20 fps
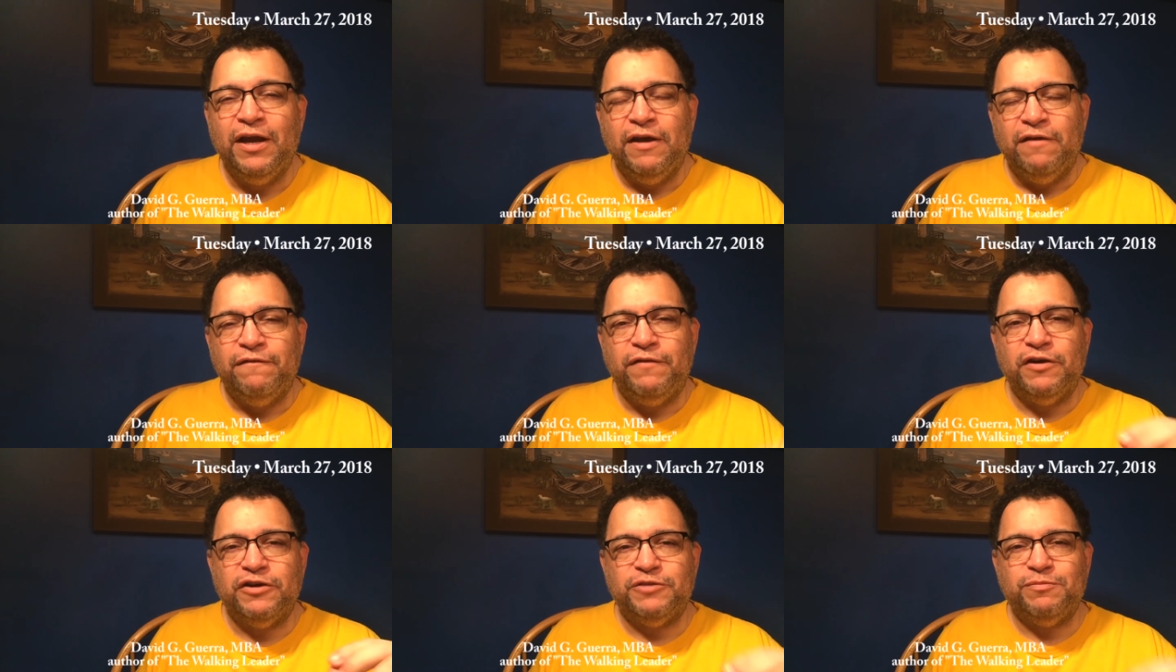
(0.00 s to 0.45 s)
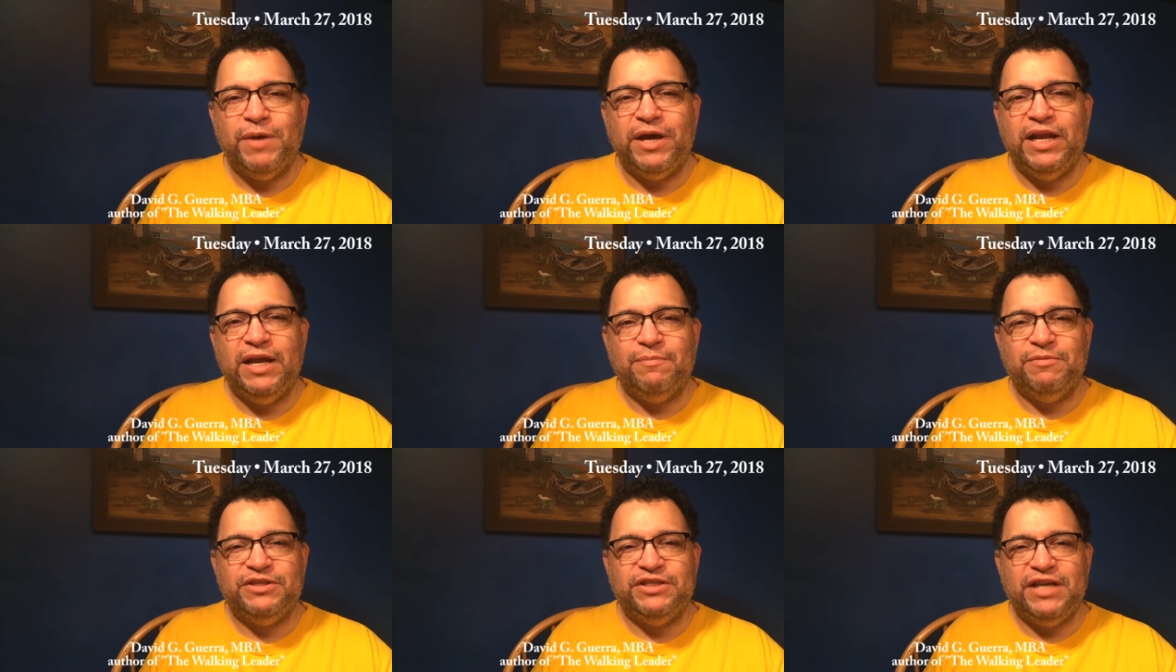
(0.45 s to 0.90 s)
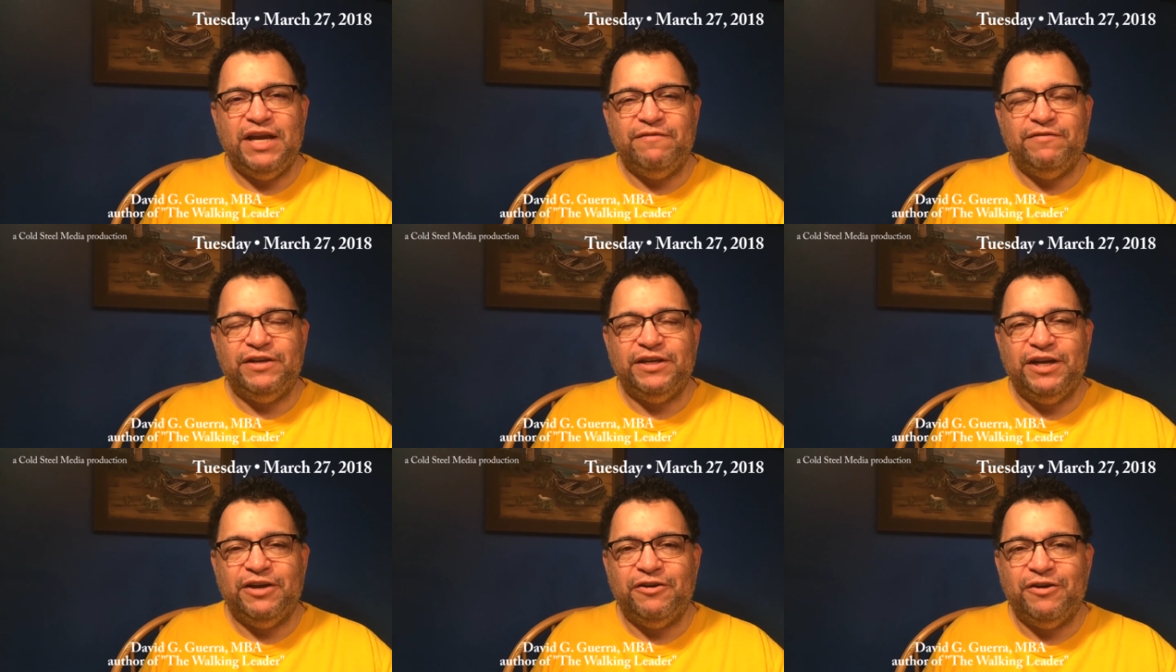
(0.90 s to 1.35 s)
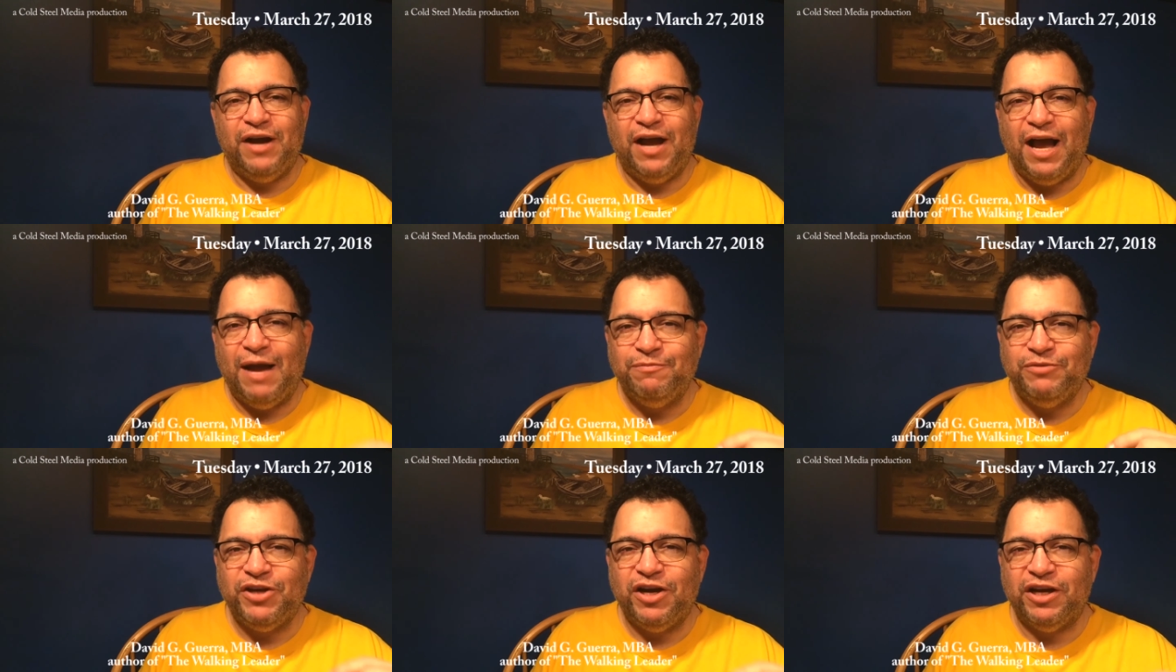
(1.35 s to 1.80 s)
Folks, my name is David Guerra.
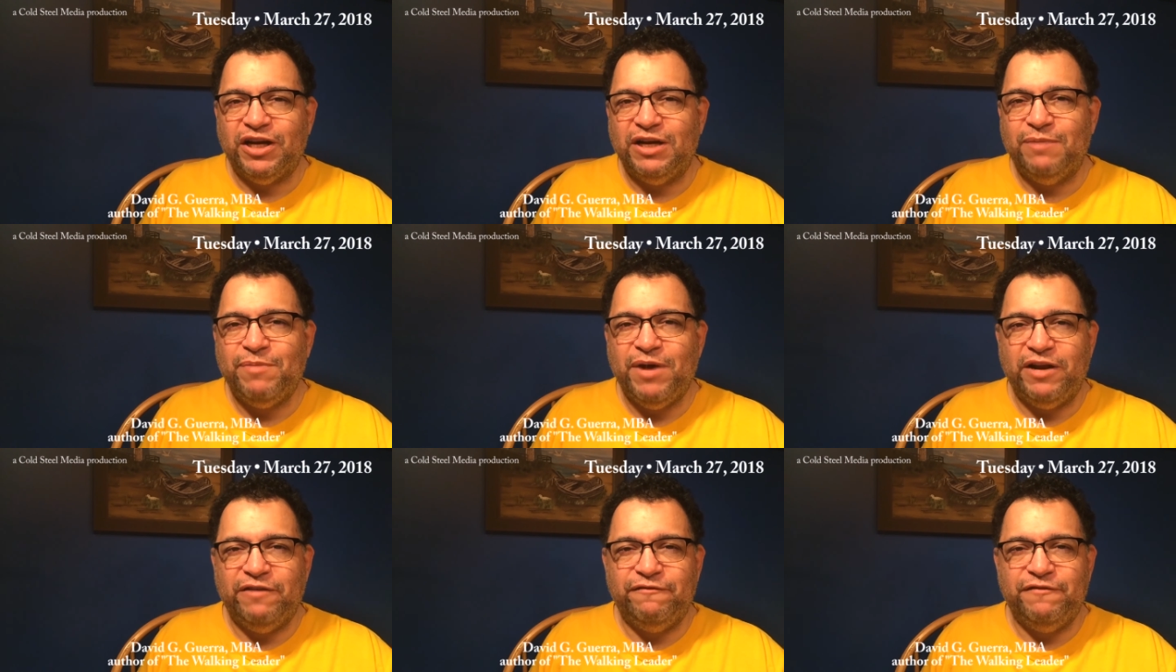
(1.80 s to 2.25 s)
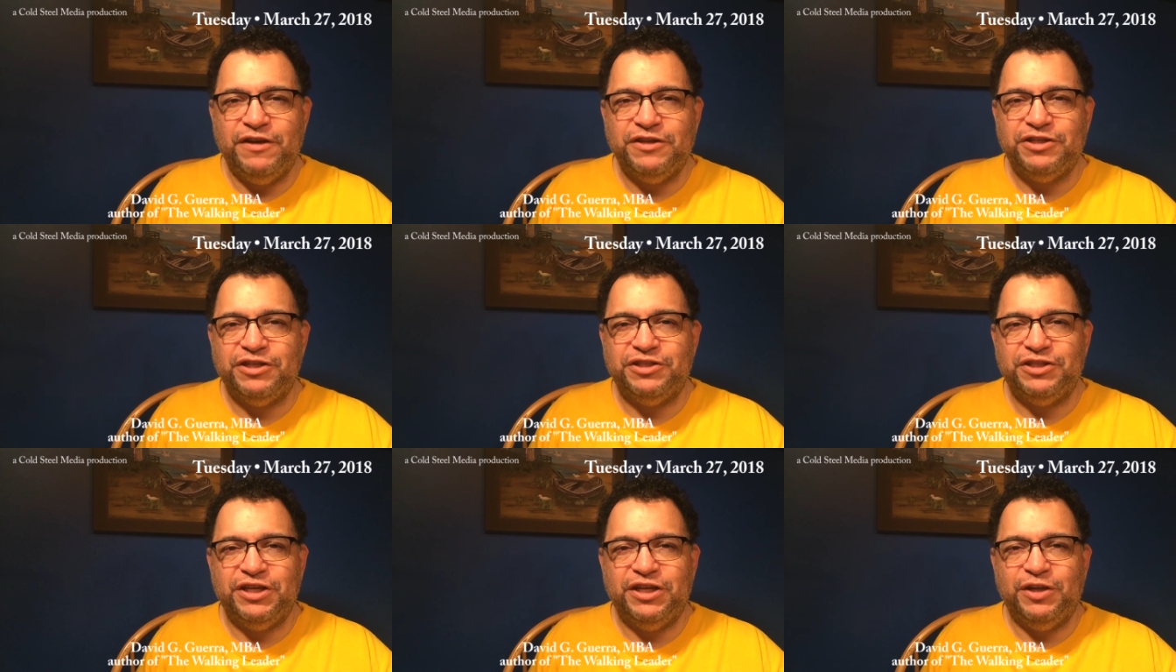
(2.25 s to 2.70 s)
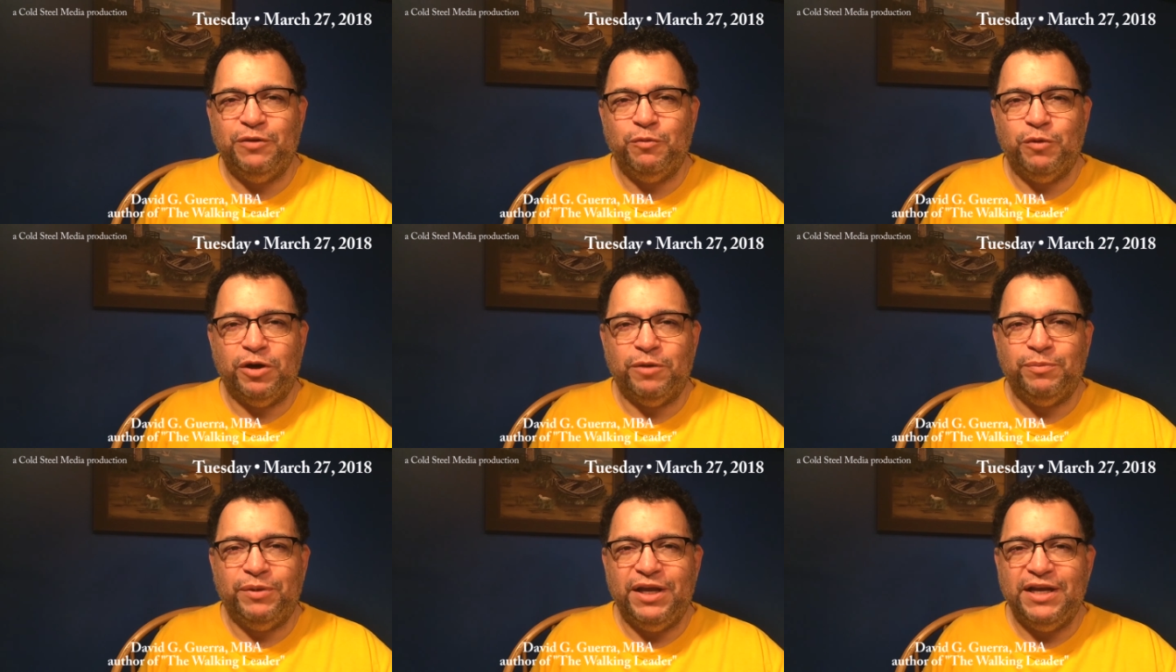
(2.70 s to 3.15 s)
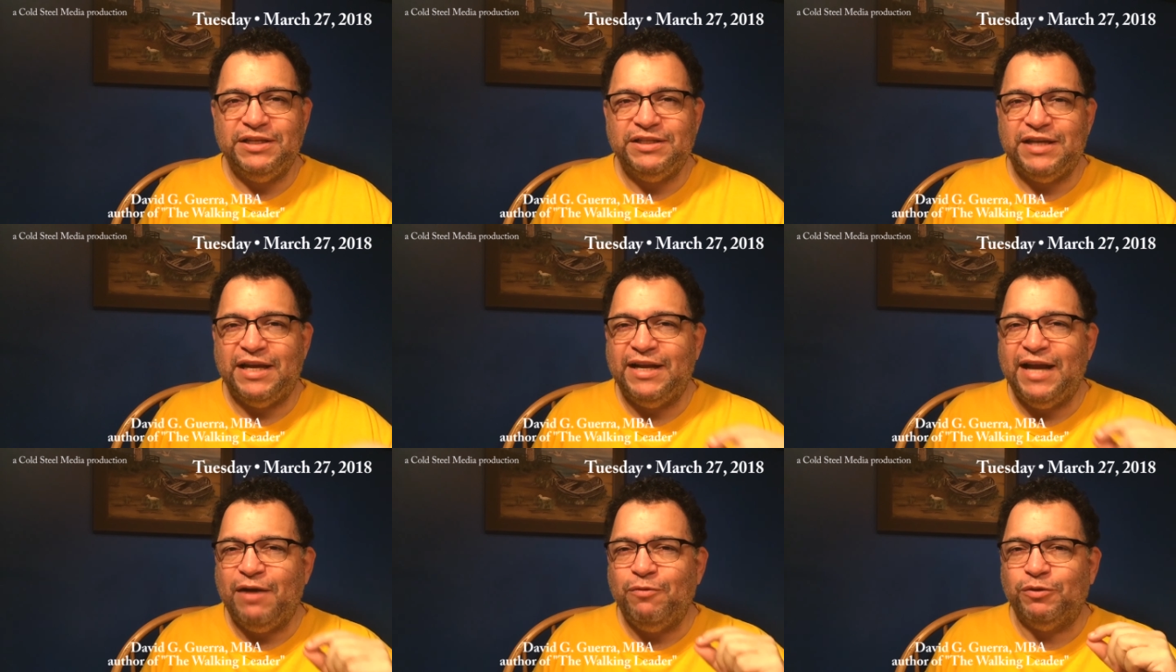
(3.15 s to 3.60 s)
I'm talking about efficiency in the workplace,
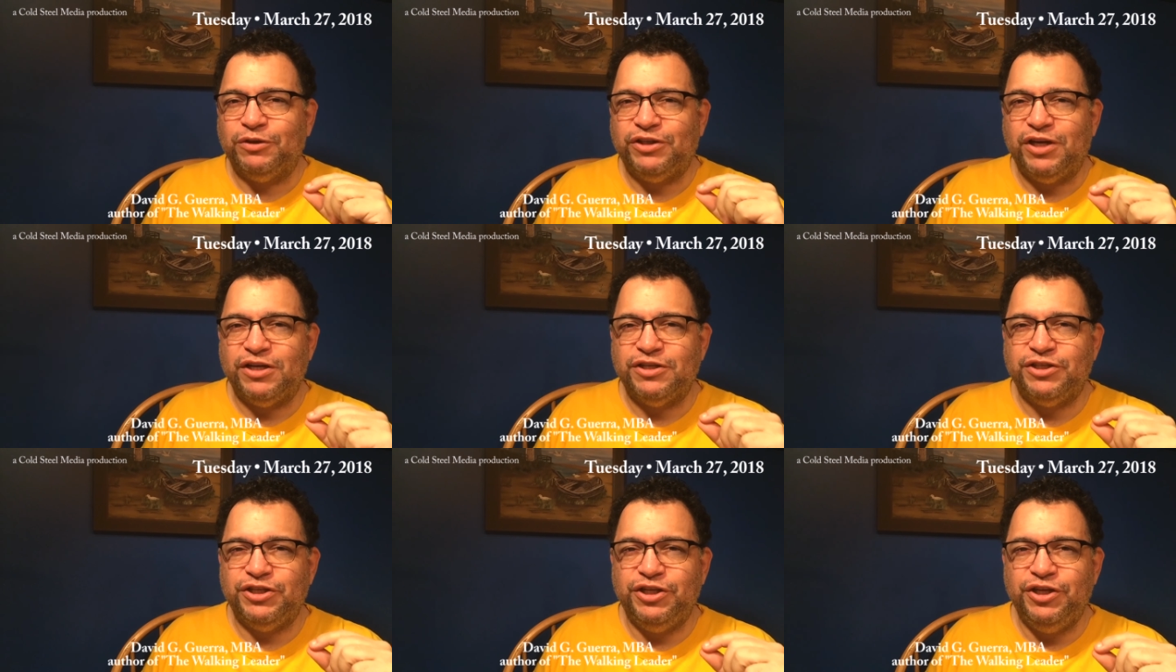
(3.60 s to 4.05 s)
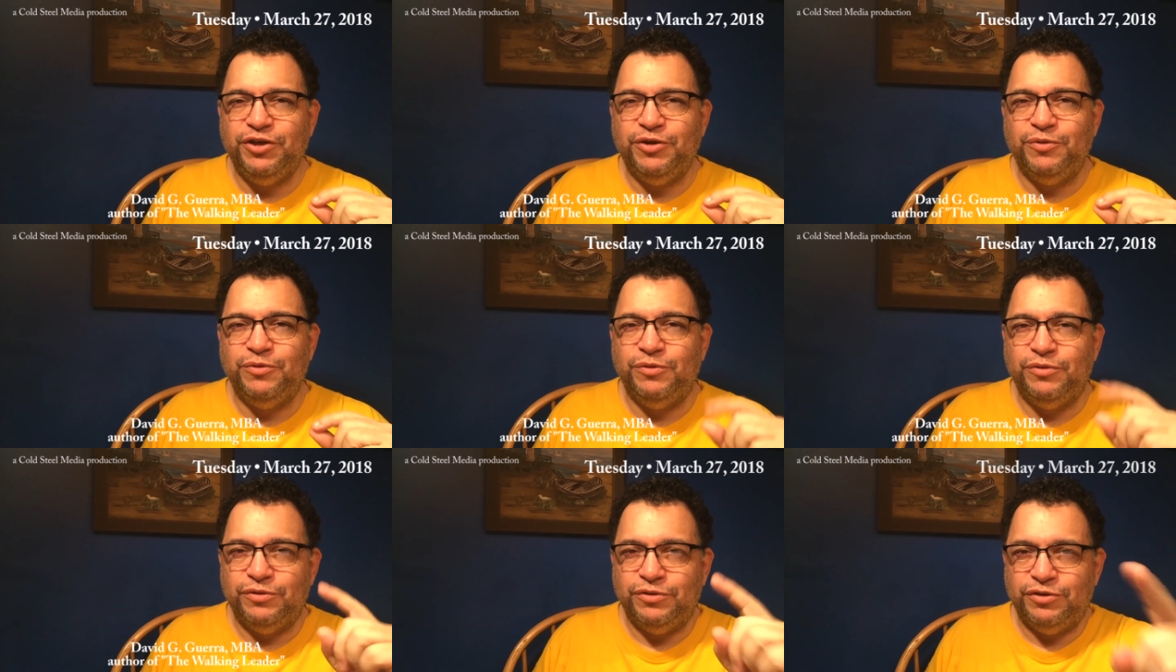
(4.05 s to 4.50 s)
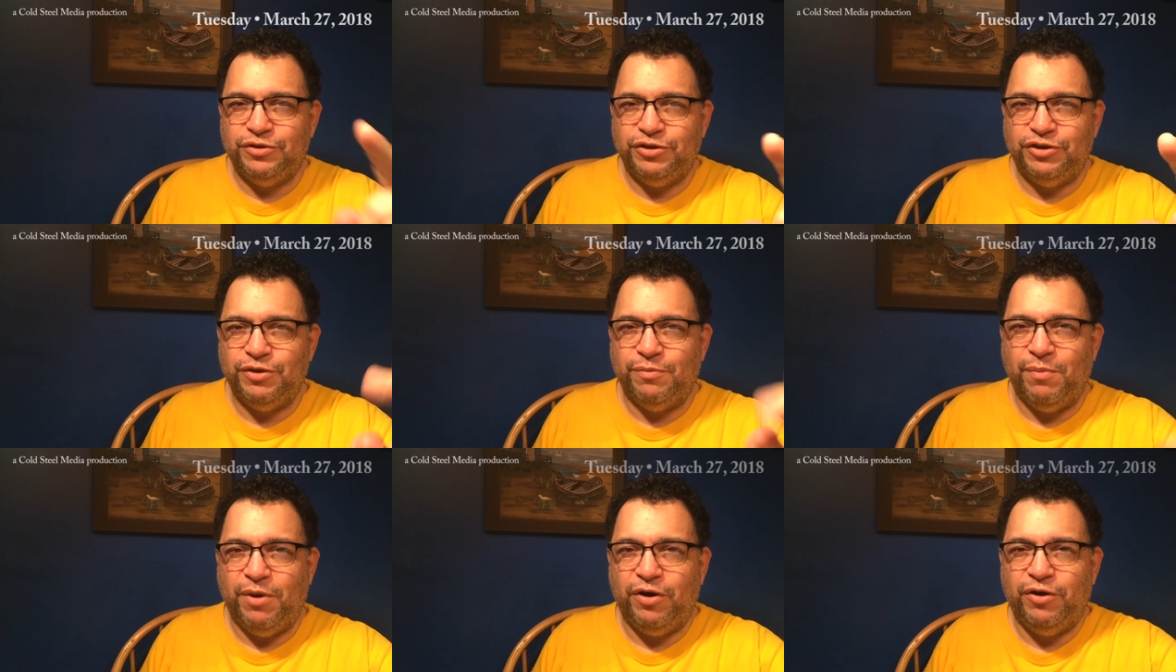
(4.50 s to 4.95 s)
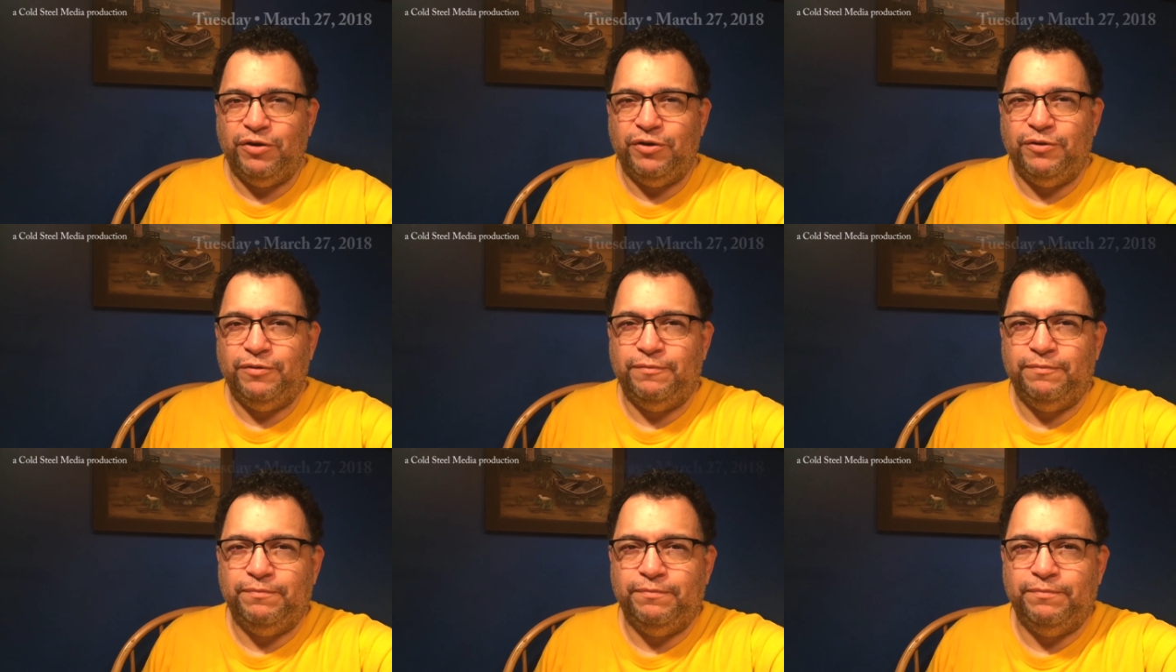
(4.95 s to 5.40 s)
and I will talk to you tomorrow.